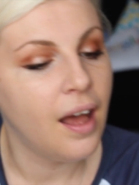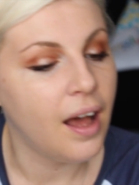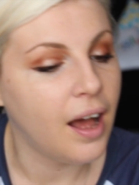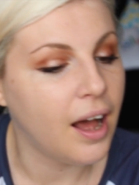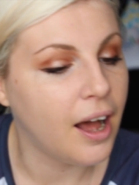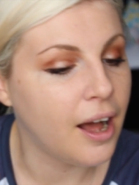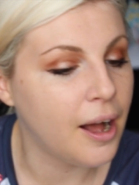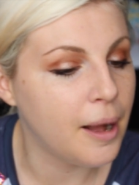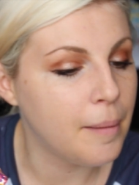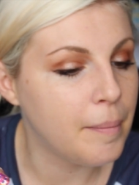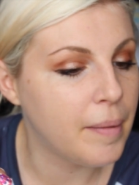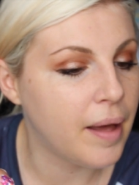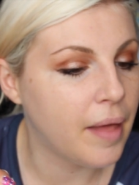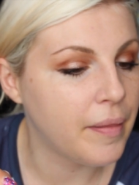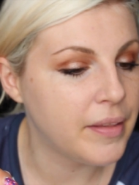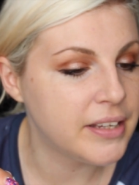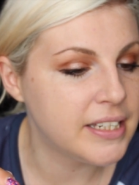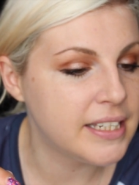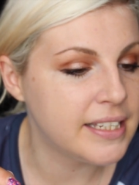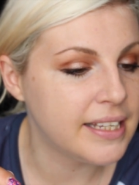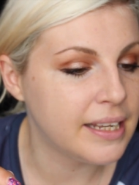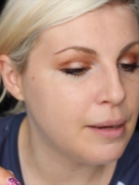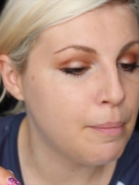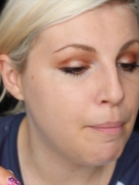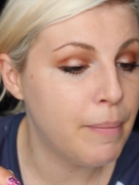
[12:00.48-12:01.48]
Um, and
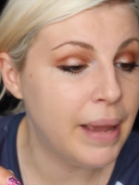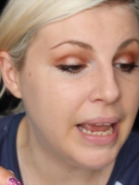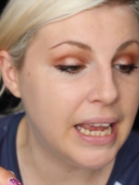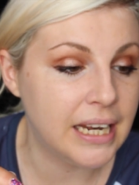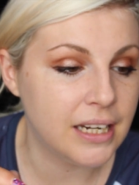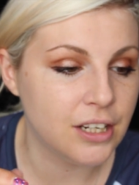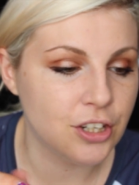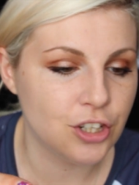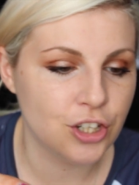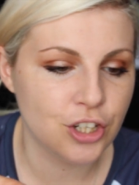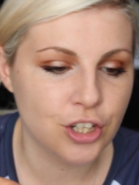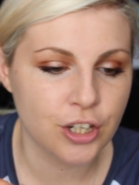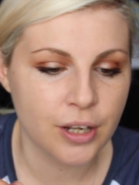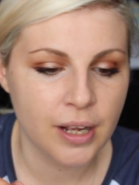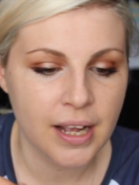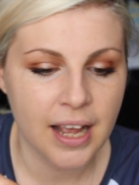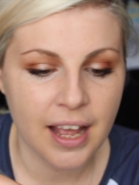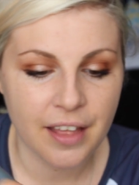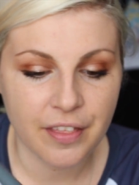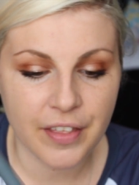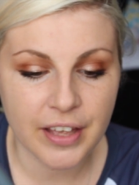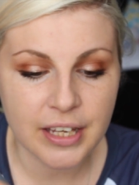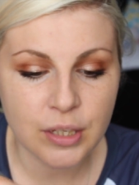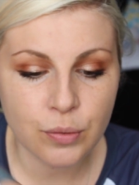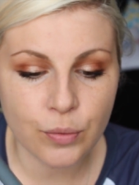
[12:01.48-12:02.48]
this is in Pinched.
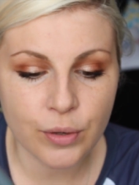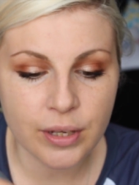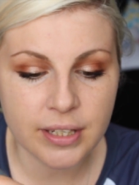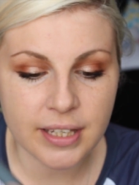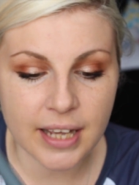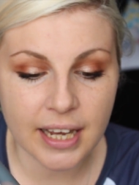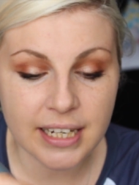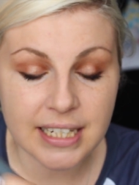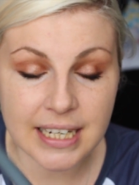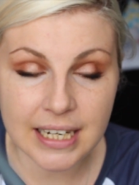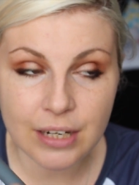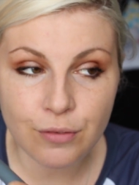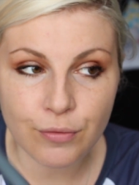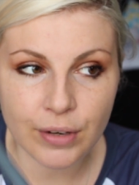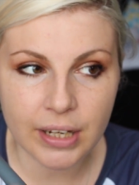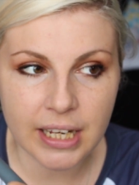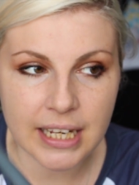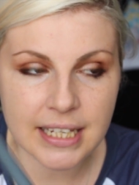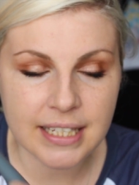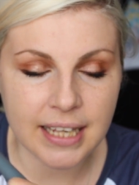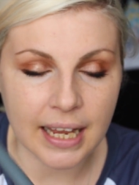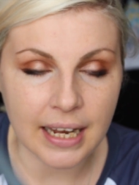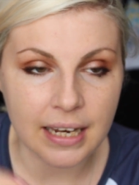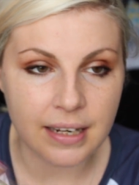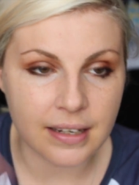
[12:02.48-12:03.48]
This was, I didn't
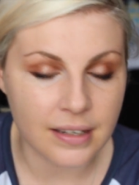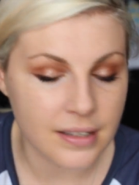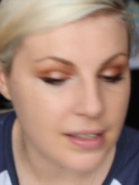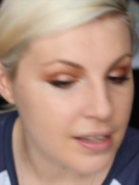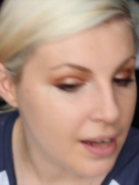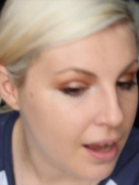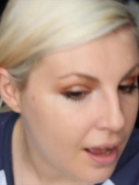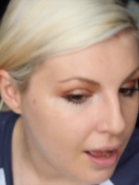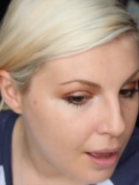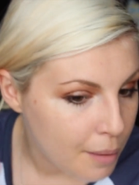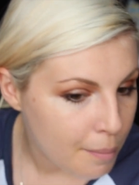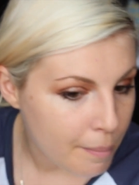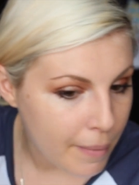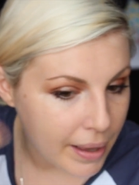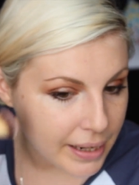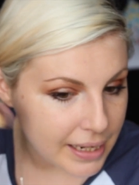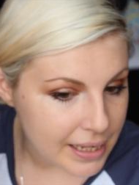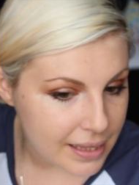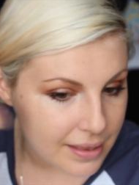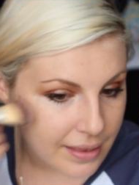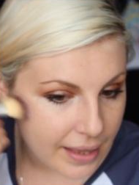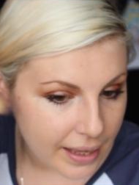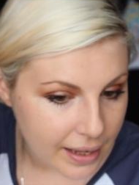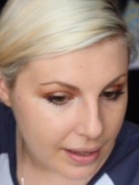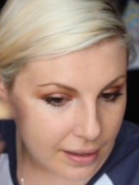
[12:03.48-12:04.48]
really send
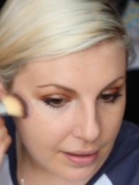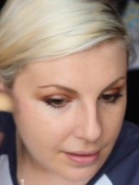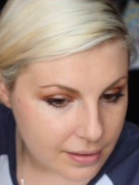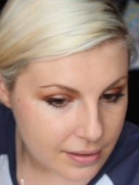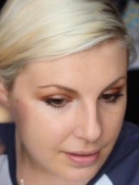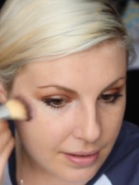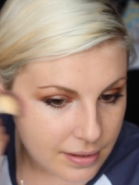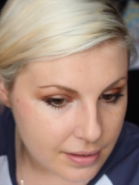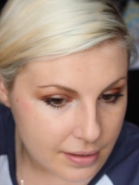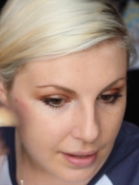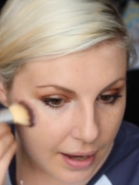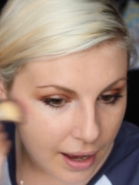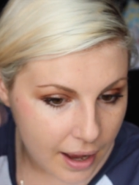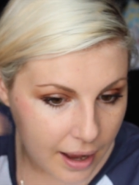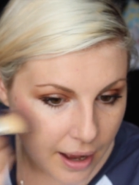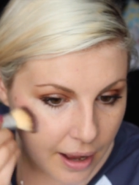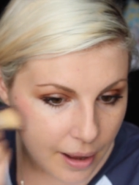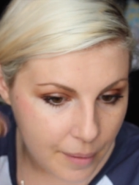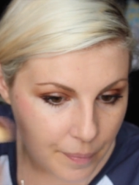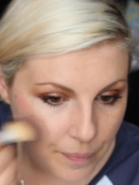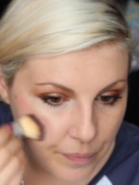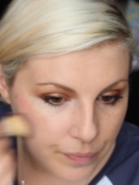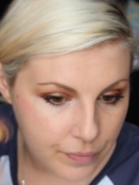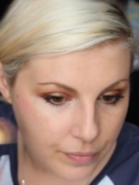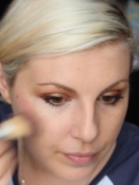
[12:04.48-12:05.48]
many things
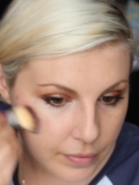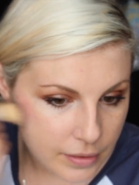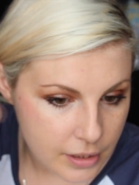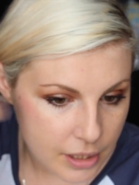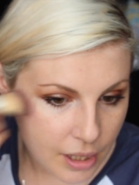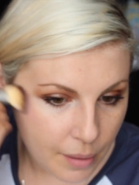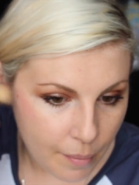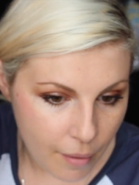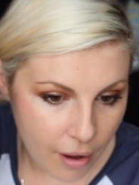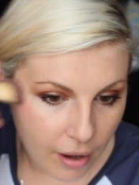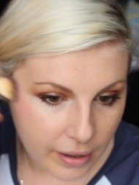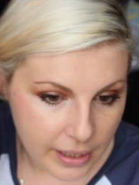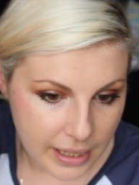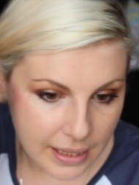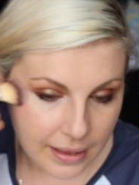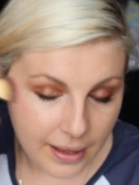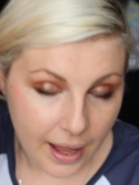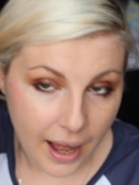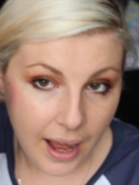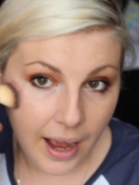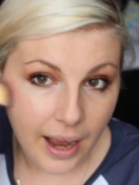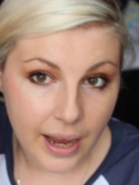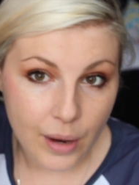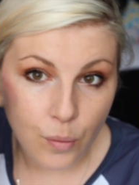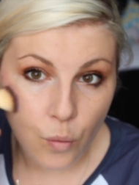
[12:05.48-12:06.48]
um, to Marnie
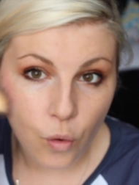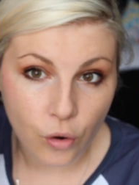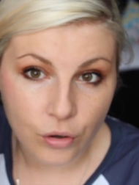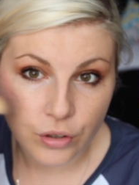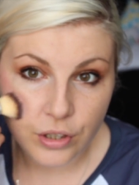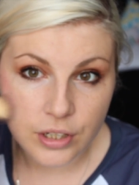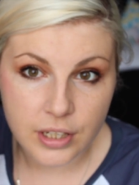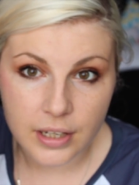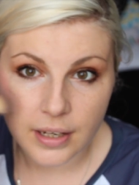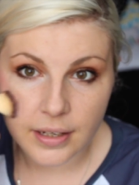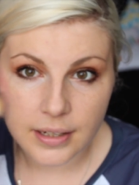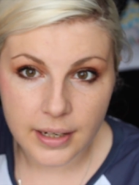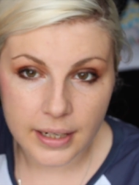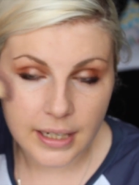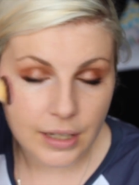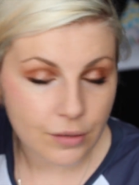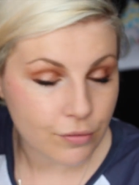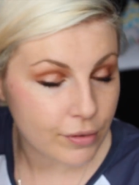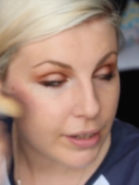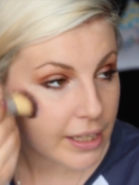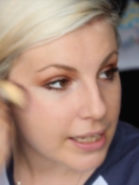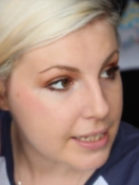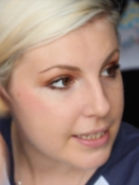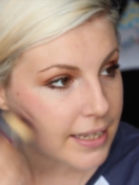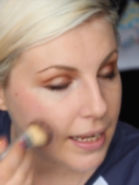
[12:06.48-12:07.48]
that I wanted. I
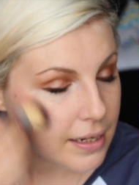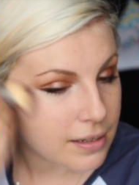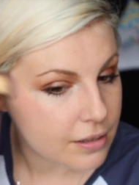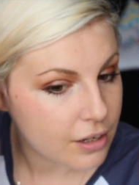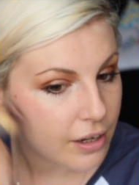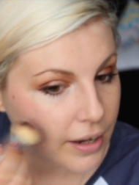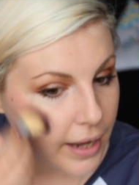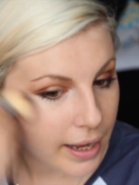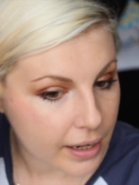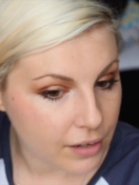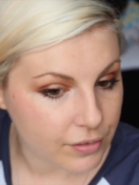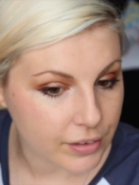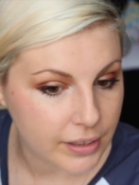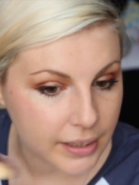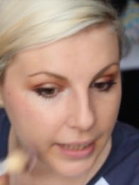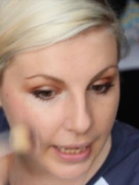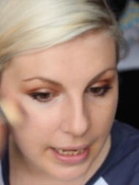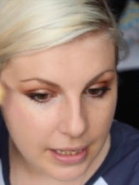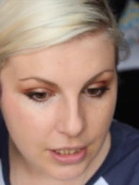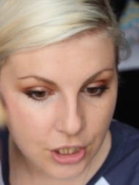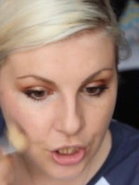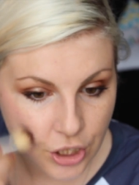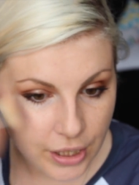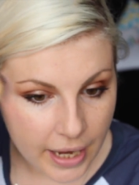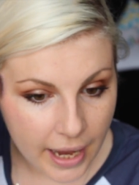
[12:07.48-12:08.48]
didn't really send her kind of a
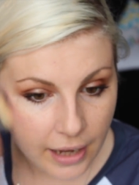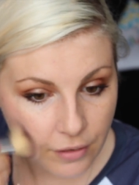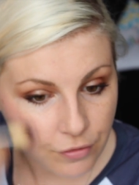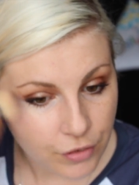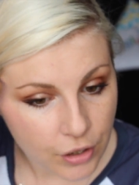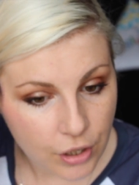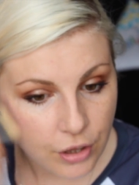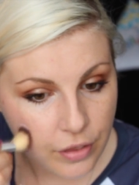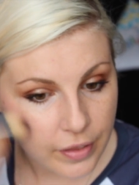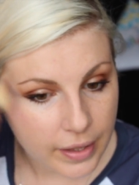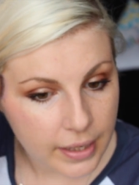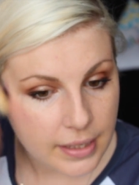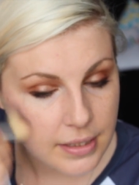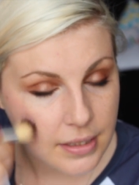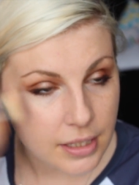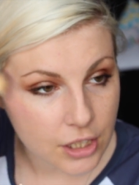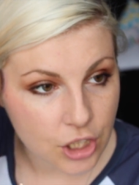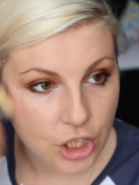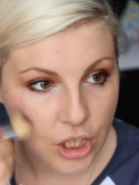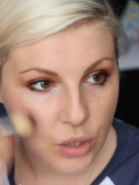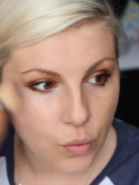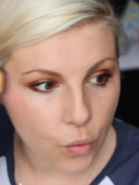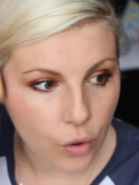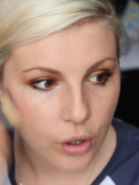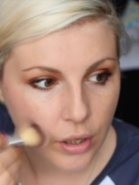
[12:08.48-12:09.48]
list. She had a few things
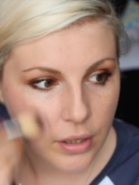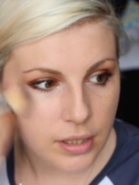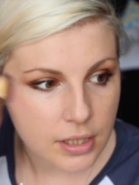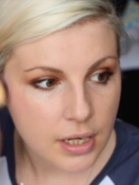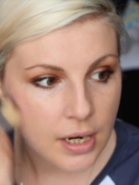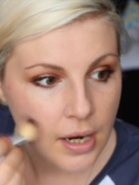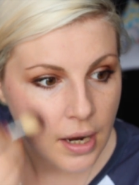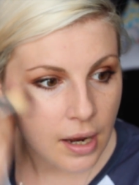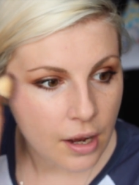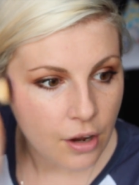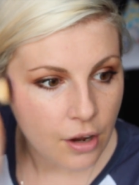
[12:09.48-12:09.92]
that she wanted